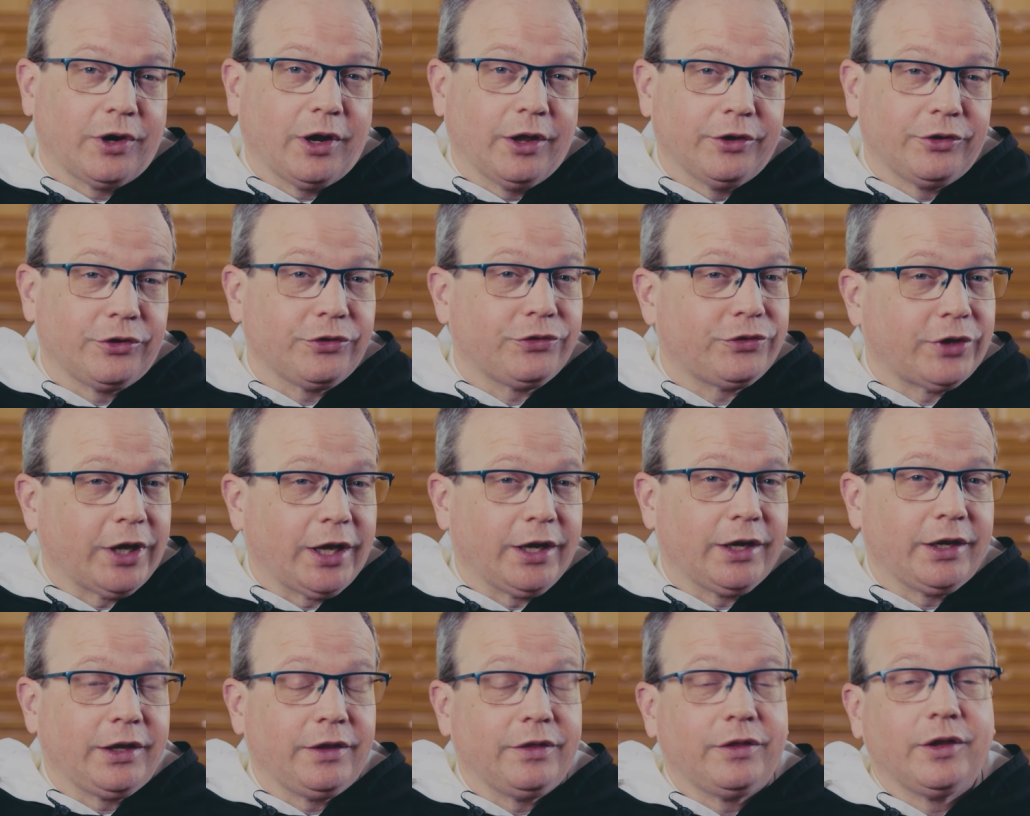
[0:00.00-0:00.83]

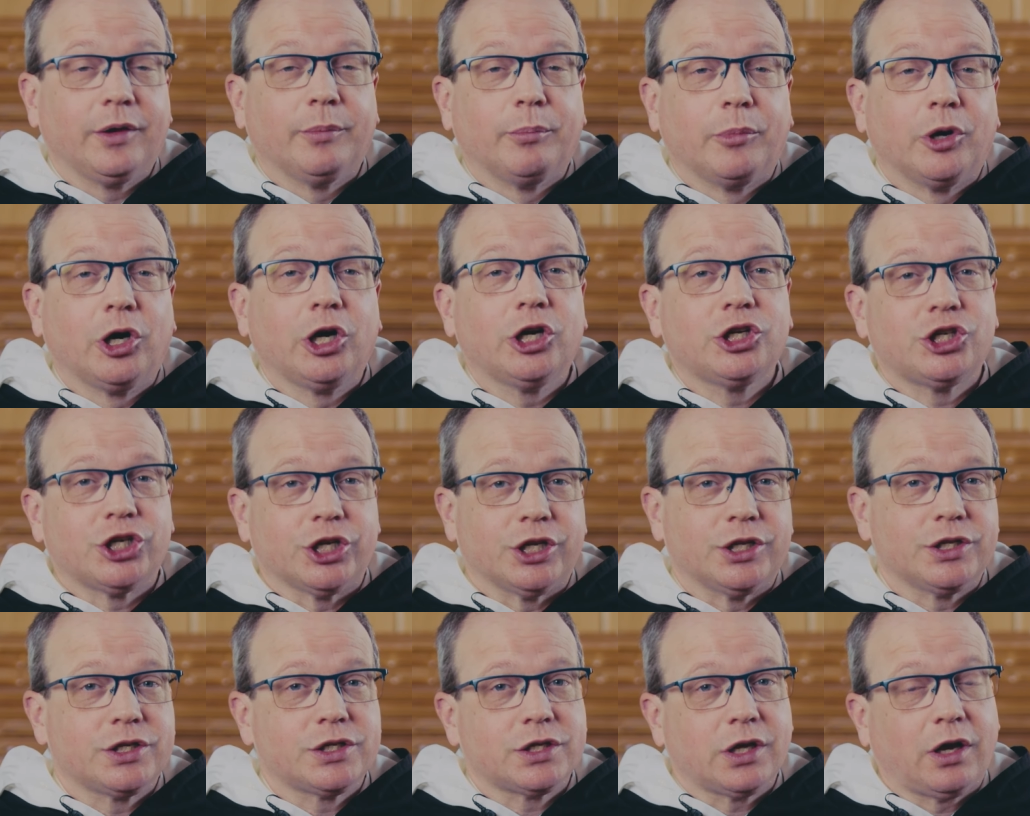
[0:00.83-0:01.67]
understanding the
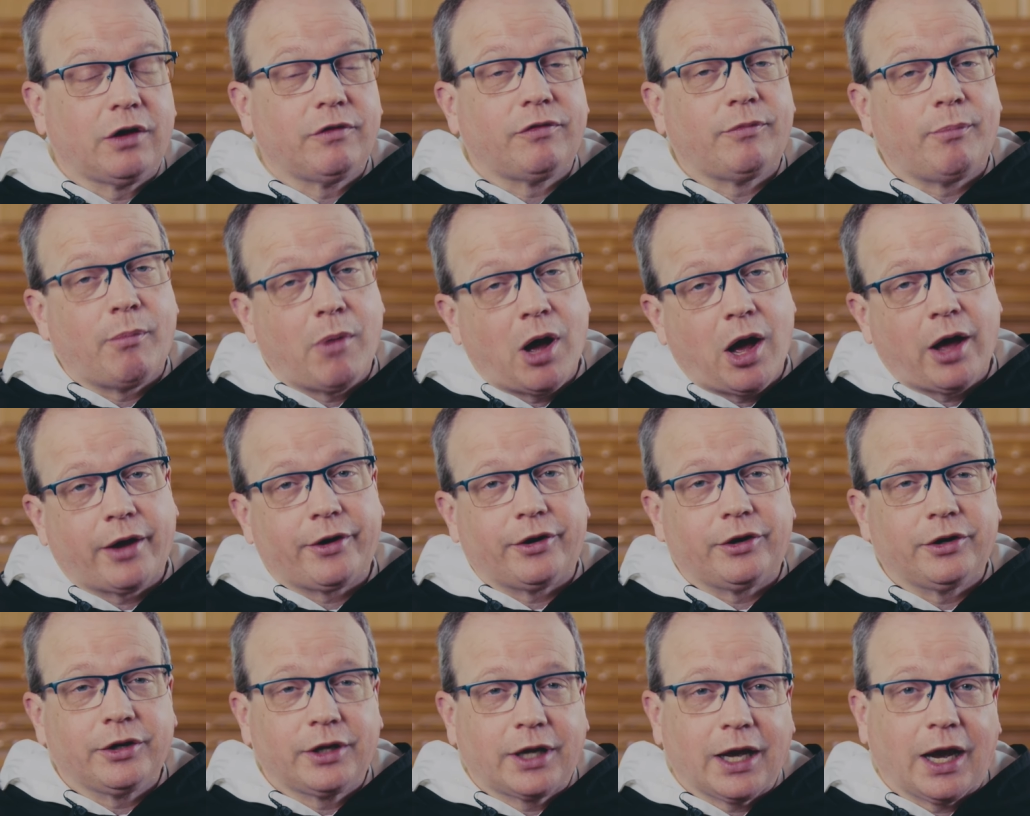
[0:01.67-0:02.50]
emergence of
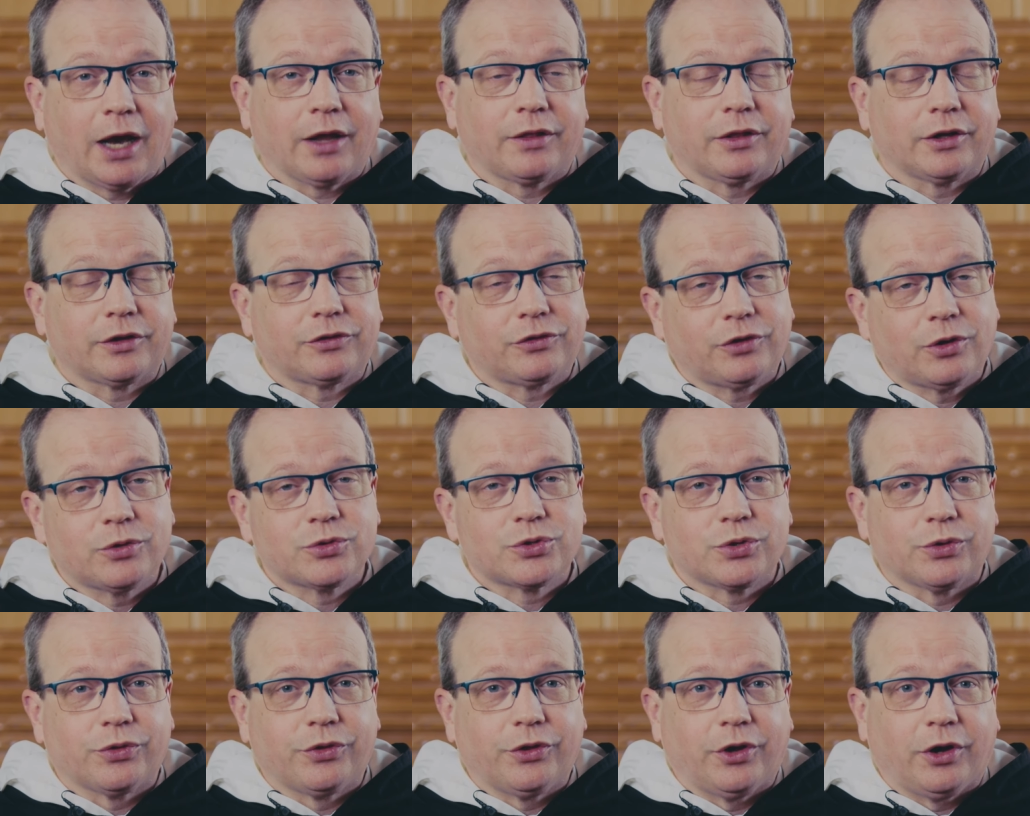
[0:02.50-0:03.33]
modern Catholic
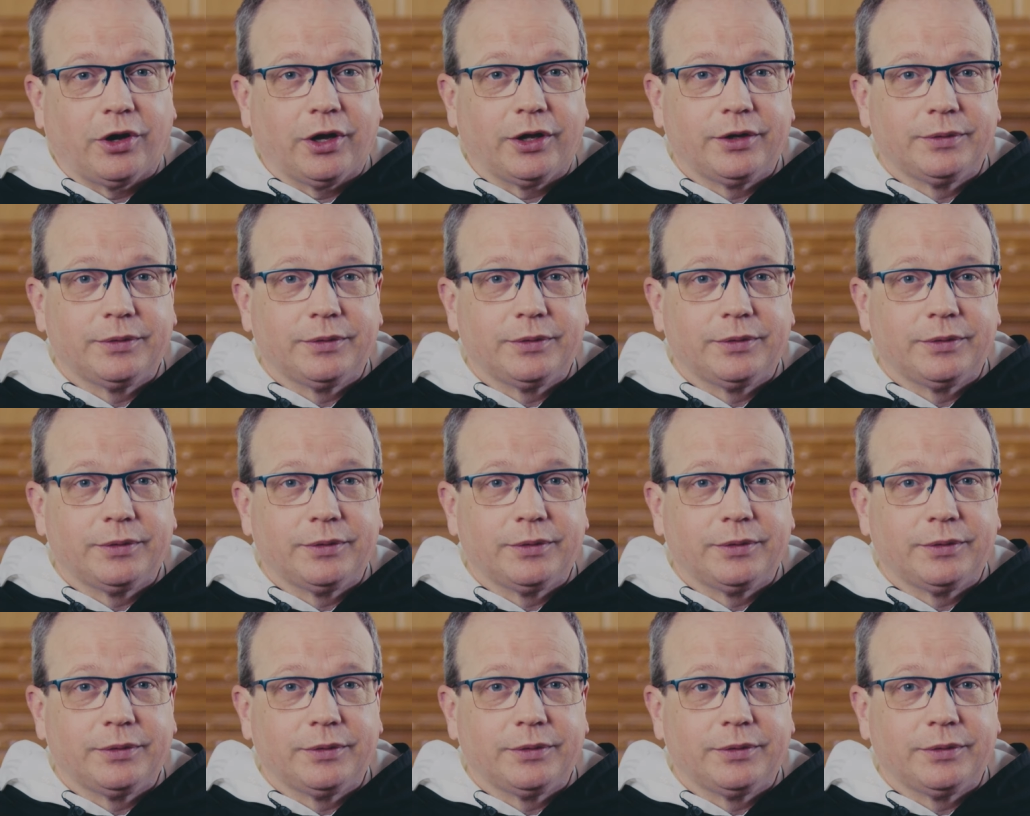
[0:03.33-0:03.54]
social thought.